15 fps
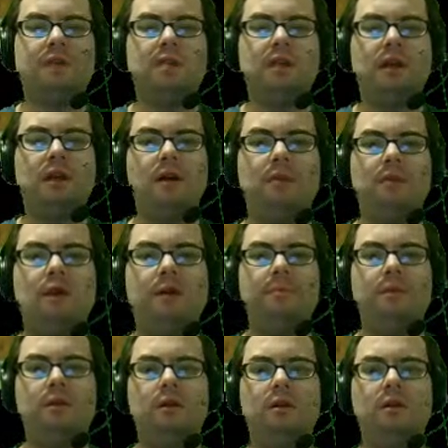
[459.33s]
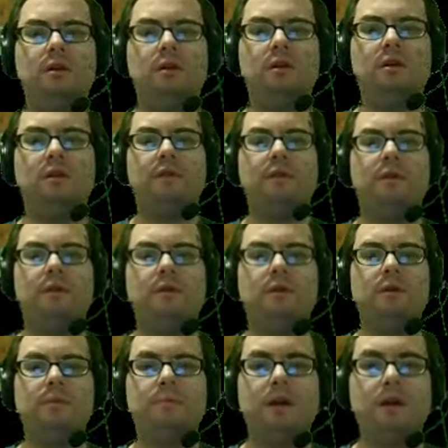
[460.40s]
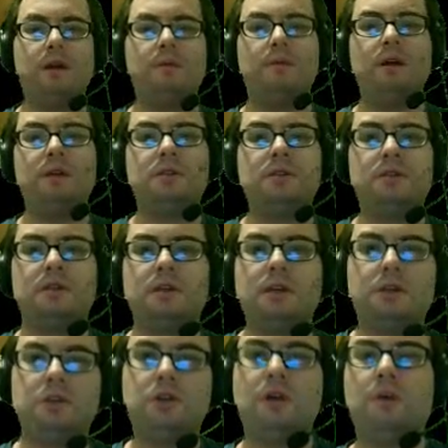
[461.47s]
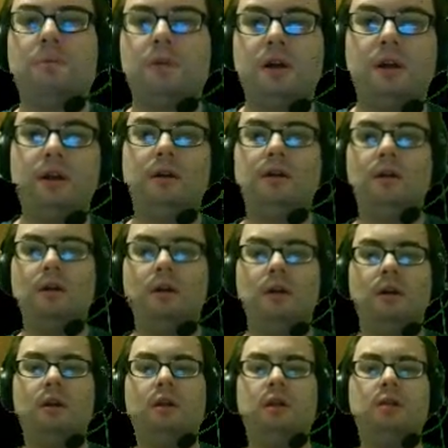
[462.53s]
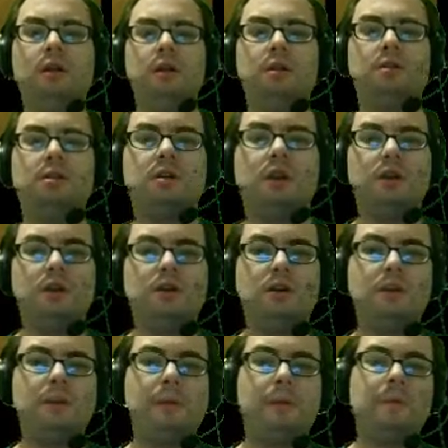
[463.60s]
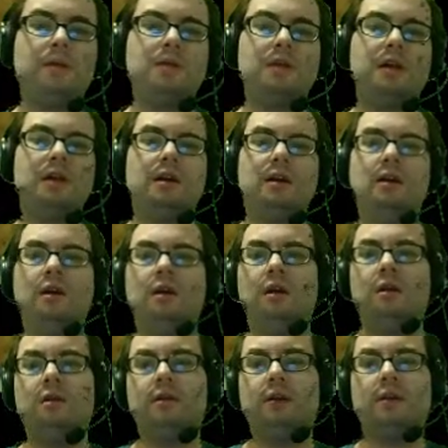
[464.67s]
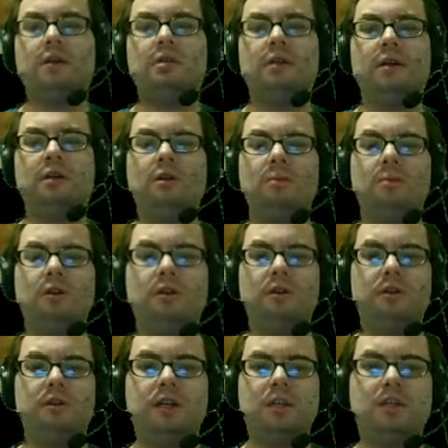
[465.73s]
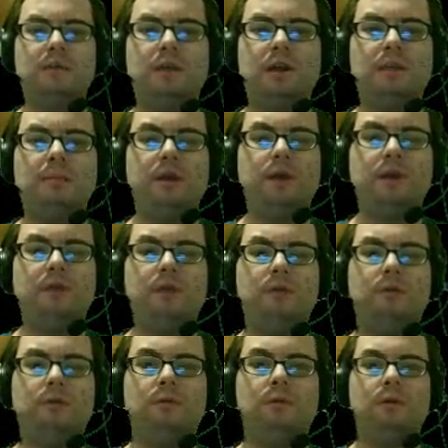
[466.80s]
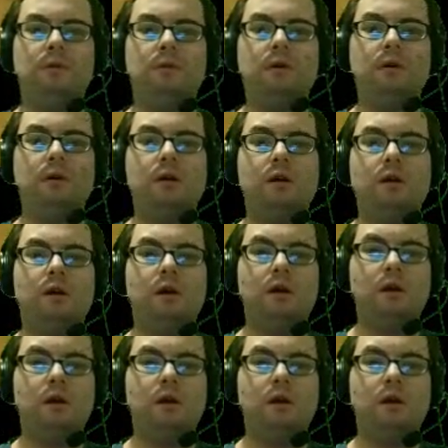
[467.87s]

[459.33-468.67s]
Man, I'm so nervous. How come? Look, you never know when a monster is going to show up, right? Let's try telling them I'm excited. That's right, don't blow your chance to become a hero.